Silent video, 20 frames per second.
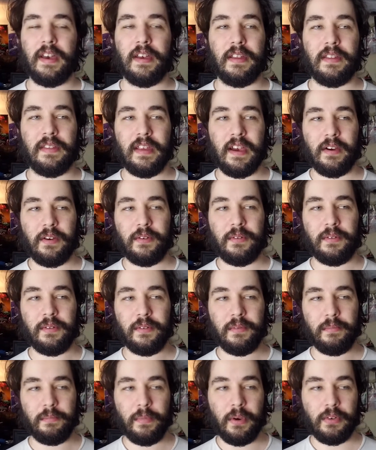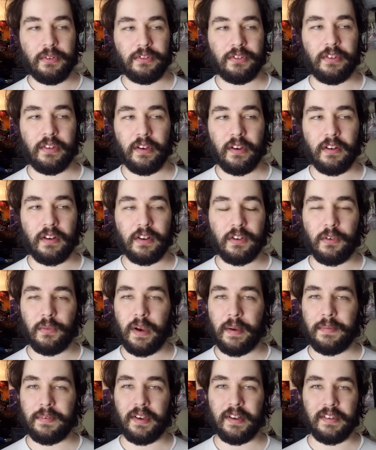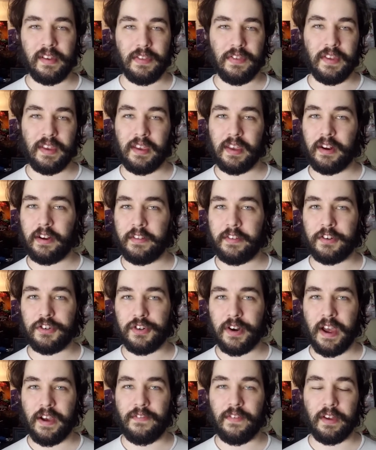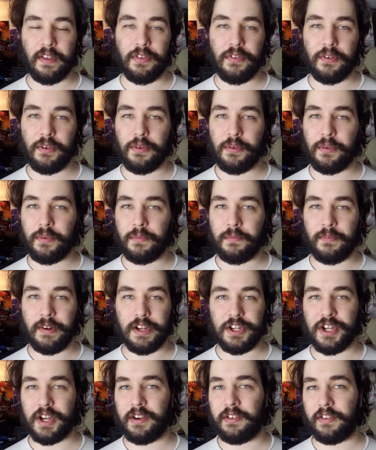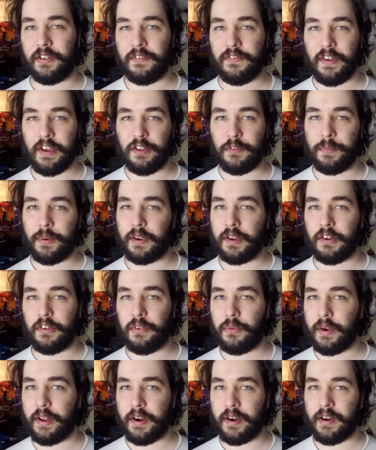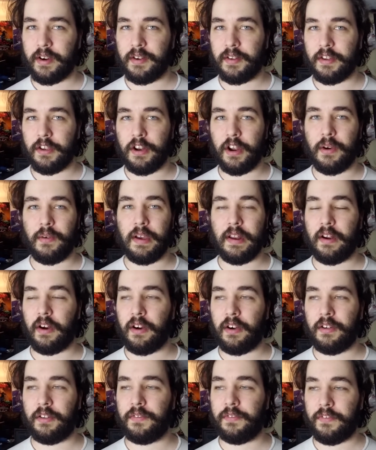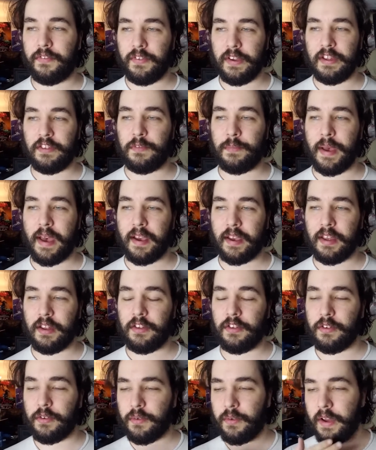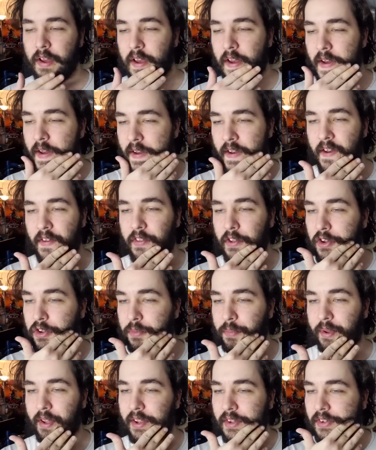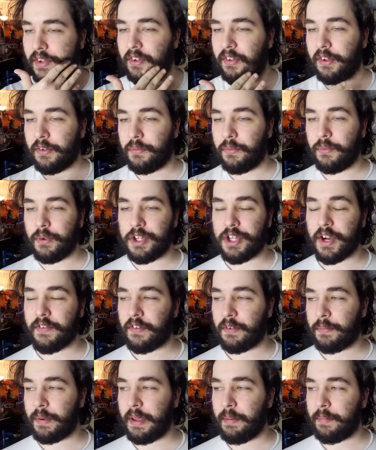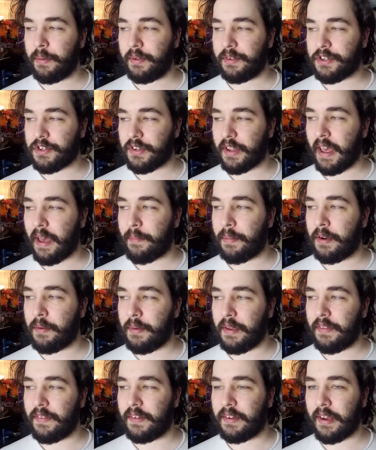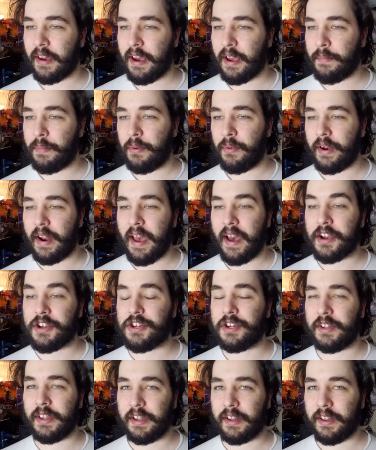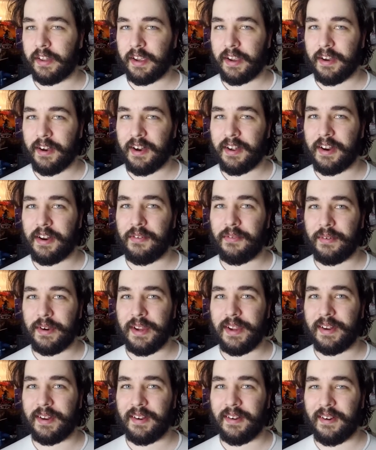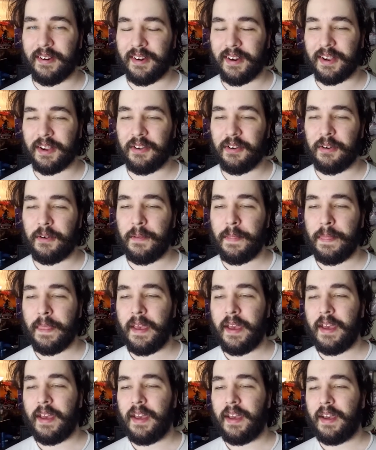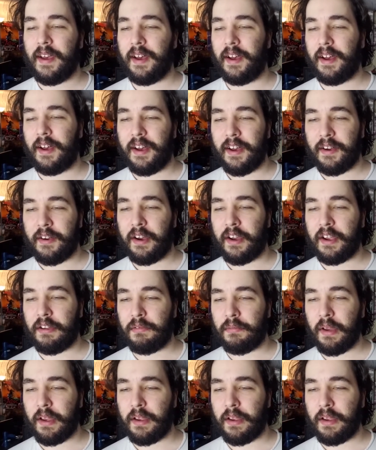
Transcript: Now, most article websites, I think, get all their traffic through reshares on Facebook and Twitter. It all feeds back into those places, and whichever people just happen to be the type who would actually click on and read an article, a